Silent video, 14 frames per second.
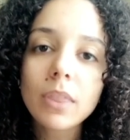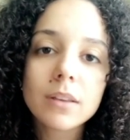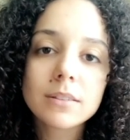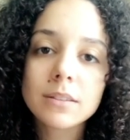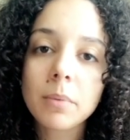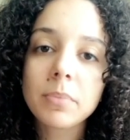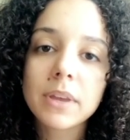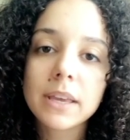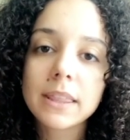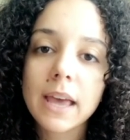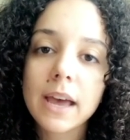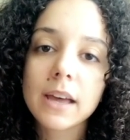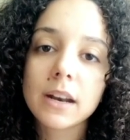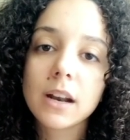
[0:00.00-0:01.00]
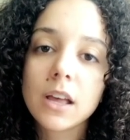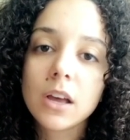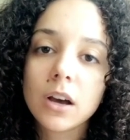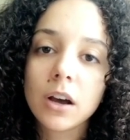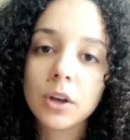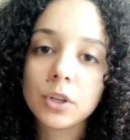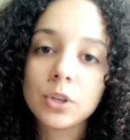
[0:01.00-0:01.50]
something that
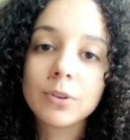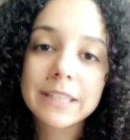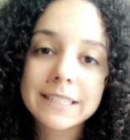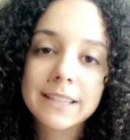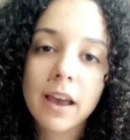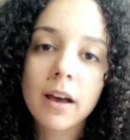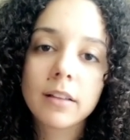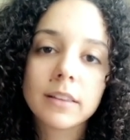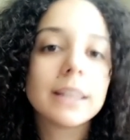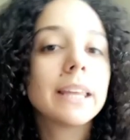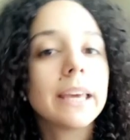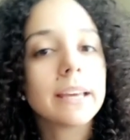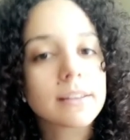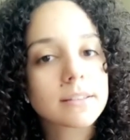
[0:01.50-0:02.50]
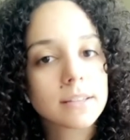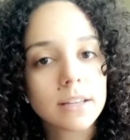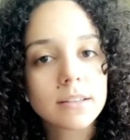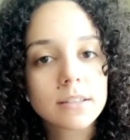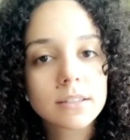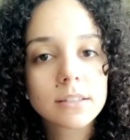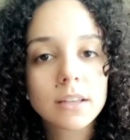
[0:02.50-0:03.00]
you can tell that they
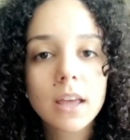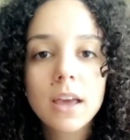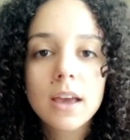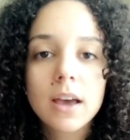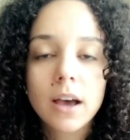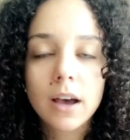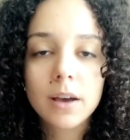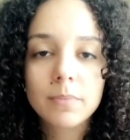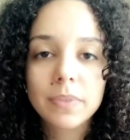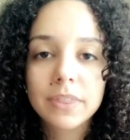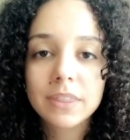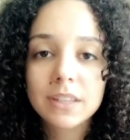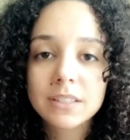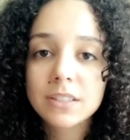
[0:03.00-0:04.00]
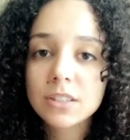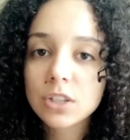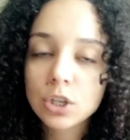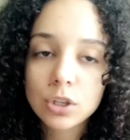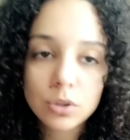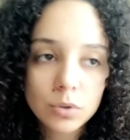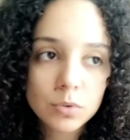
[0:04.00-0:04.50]
exist. This is a
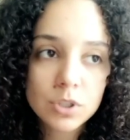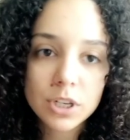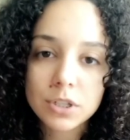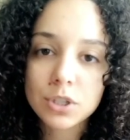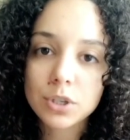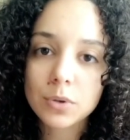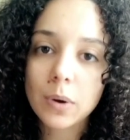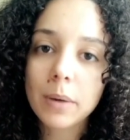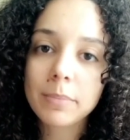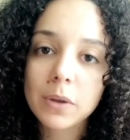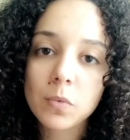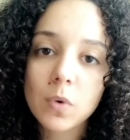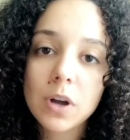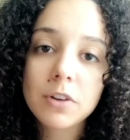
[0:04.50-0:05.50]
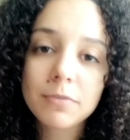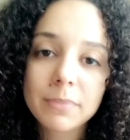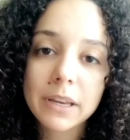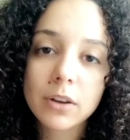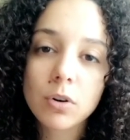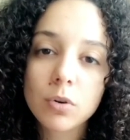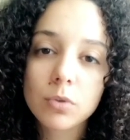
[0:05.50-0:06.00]
huge issue. I mean, one of my
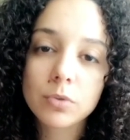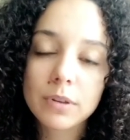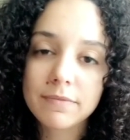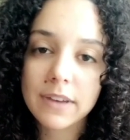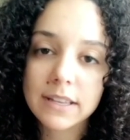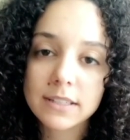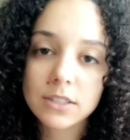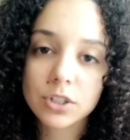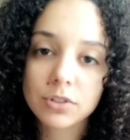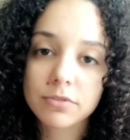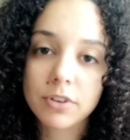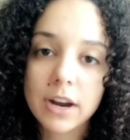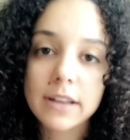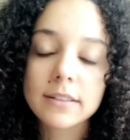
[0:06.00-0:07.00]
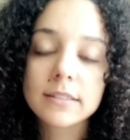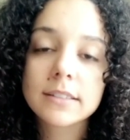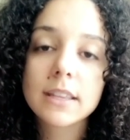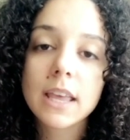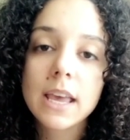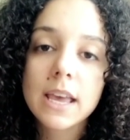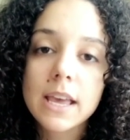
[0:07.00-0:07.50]
co-investor friends,
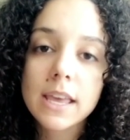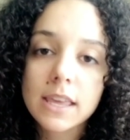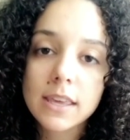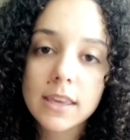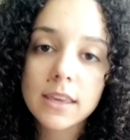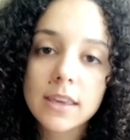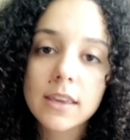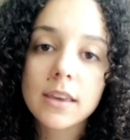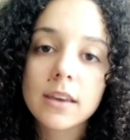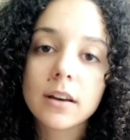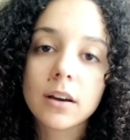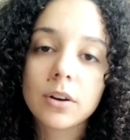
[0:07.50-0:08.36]
she